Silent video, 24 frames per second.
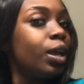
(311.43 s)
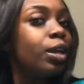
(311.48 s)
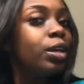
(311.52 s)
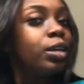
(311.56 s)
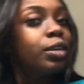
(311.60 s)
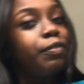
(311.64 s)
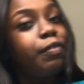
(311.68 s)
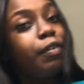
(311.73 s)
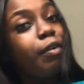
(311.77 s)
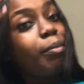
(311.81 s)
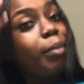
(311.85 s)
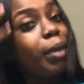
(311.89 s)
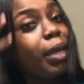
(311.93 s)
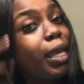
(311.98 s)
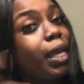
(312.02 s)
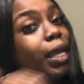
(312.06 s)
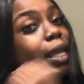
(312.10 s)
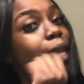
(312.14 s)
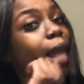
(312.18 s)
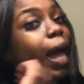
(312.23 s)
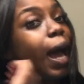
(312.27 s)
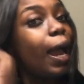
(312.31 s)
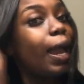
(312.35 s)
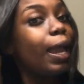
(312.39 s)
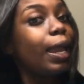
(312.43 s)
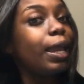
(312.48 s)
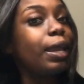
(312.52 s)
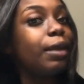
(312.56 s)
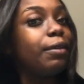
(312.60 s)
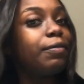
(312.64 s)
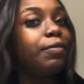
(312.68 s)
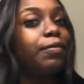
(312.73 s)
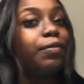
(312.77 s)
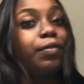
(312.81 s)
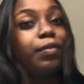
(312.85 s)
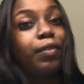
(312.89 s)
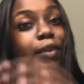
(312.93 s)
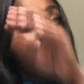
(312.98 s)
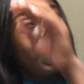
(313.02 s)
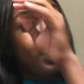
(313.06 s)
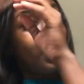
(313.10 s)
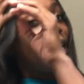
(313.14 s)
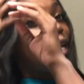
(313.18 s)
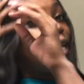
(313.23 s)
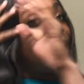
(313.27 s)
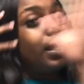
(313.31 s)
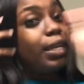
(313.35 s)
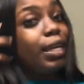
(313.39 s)
For me, like, if
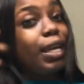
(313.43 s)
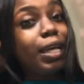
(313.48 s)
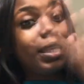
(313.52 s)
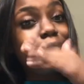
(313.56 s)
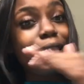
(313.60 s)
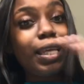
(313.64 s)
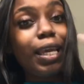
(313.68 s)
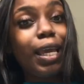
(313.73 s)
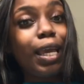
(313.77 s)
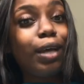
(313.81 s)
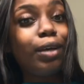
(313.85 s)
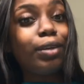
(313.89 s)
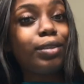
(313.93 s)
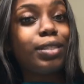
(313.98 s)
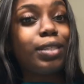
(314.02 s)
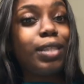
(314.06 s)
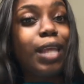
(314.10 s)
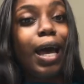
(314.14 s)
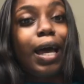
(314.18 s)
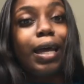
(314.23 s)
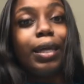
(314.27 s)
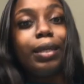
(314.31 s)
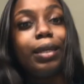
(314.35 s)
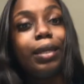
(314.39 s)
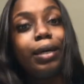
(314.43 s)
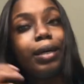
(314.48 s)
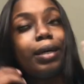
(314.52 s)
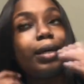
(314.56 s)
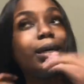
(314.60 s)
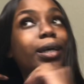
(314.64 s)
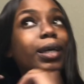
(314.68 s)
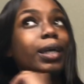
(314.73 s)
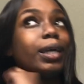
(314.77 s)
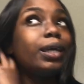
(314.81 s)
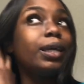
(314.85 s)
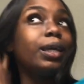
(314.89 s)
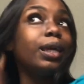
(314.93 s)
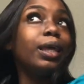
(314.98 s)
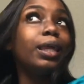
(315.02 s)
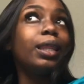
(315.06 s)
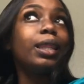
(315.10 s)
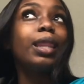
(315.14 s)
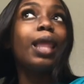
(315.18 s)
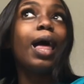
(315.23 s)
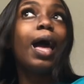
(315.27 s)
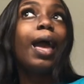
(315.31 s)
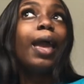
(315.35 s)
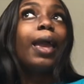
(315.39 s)
nothing else not done,
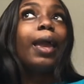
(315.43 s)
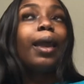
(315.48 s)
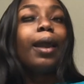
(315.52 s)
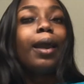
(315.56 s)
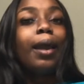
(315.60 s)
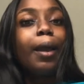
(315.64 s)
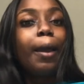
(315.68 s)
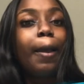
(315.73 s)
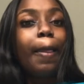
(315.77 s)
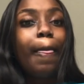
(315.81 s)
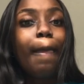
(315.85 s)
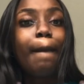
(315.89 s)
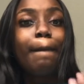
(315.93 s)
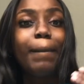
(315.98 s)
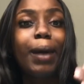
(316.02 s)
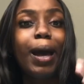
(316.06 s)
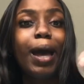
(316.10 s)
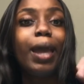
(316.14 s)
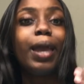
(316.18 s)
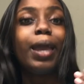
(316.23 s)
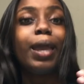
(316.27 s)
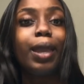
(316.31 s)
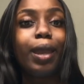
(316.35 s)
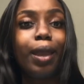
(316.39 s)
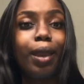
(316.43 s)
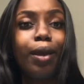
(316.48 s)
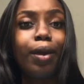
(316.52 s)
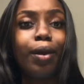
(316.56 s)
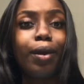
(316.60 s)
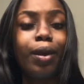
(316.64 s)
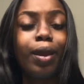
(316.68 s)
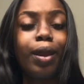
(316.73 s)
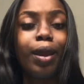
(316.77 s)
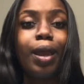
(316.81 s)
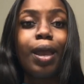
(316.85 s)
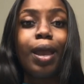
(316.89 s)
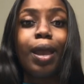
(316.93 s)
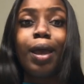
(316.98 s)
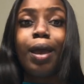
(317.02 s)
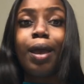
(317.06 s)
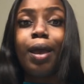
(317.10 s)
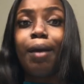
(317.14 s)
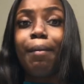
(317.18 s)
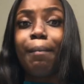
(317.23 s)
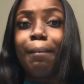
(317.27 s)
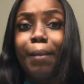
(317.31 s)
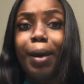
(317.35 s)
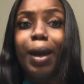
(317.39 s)
like, my hair
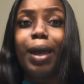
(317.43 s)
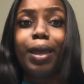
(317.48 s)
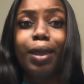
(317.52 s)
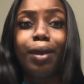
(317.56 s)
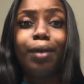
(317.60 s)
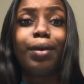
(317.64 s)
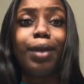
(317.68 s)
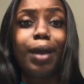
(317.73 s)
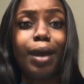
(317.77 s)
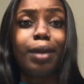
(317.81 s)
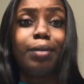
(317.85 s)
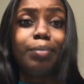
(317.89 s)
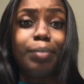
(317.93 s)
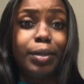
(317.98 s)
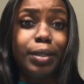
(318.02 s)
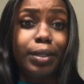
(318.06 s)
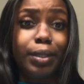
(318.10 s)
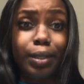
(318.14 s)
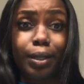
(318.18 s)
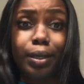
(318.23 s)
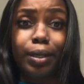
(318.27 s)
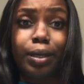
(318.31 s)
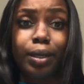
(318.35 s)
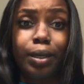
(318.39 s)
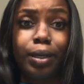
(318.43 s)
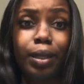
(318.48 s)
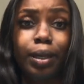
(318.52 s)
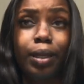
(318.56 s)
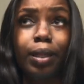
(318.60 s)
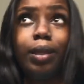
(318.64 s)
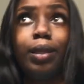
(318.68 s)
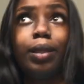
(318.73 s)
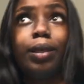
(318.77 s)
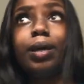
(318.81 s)
gotta be done.